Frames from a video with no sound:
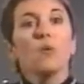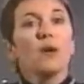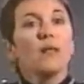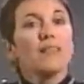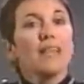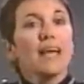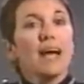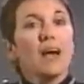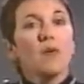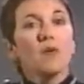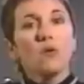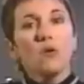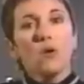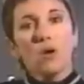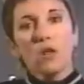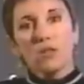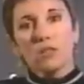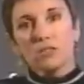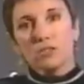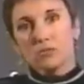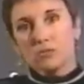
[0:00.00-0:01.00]
While
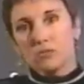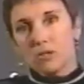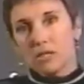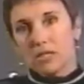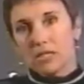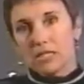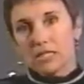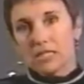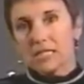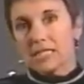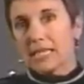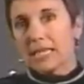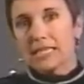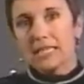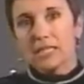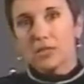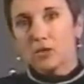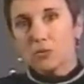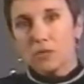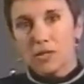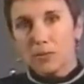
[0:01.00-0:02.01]
alcohol and drugs take
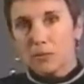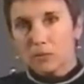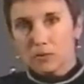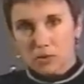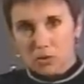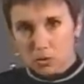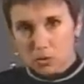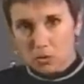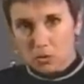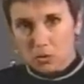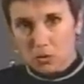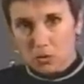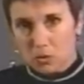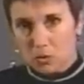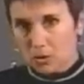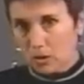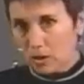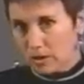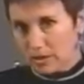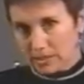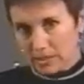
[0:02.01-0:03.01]
an incredible
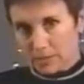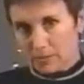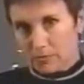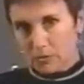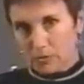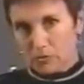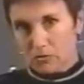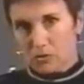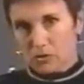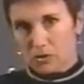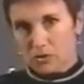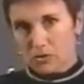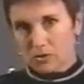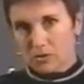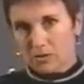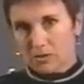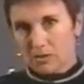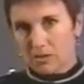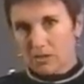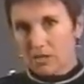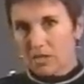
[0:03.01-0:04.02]
toll on the
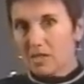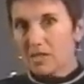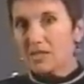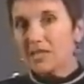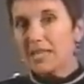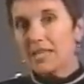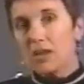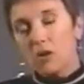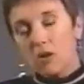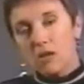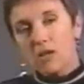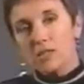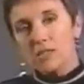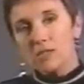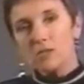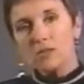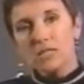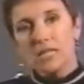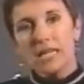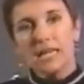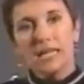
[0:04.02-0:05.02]
abuser, they
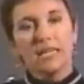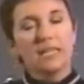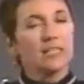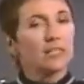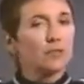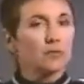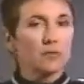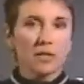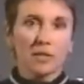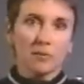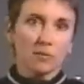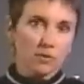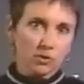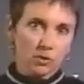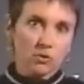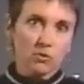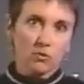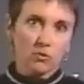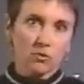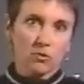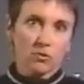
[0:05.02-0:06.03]
also take an incredible
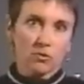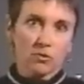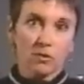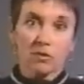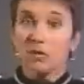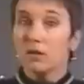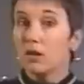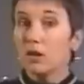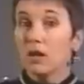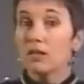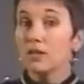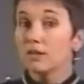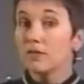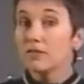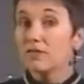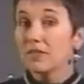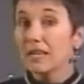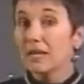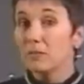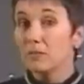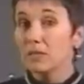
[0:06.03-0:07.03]
toll on the
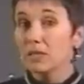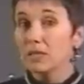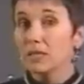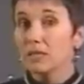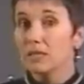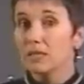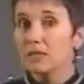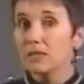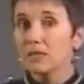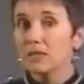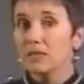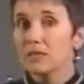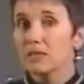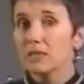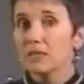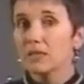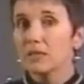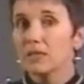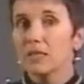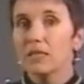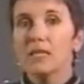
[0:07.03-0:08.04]
family.
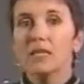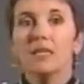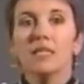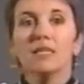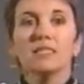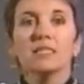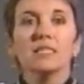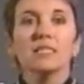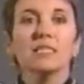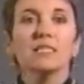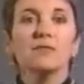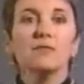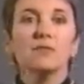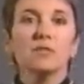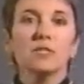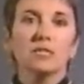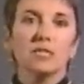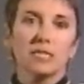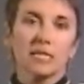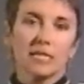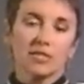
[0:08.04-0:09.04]
To live
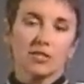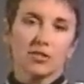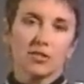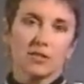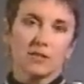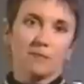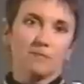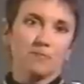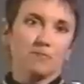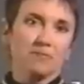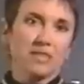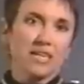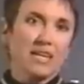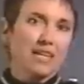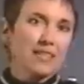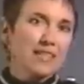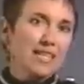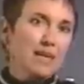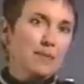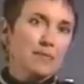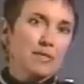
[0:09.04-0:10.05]
with addiction,
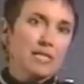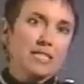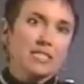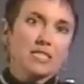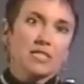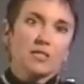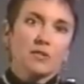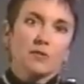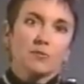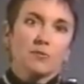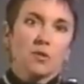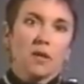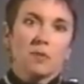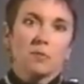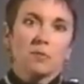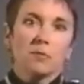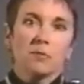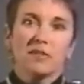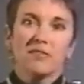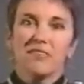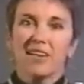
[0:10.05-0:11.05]
that means that you
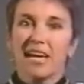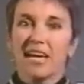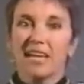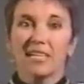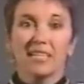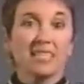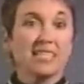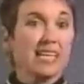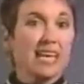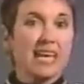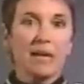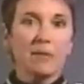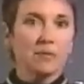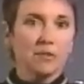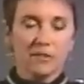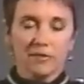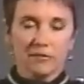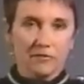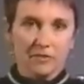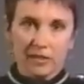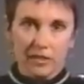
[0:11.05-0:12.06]
probably have had a
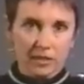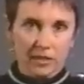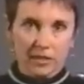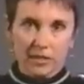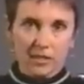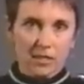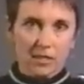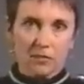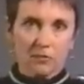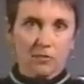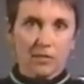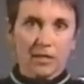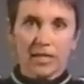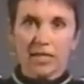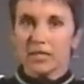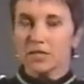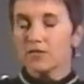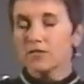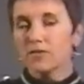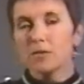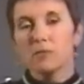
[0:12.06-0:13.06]
gamut of feelings that
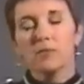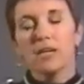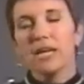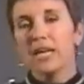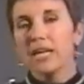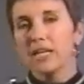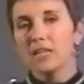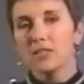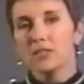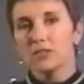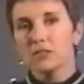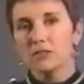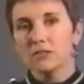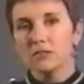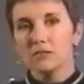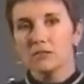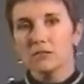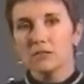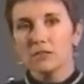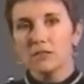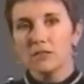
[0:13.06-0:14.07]
range from
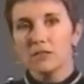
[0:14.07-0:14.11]
anger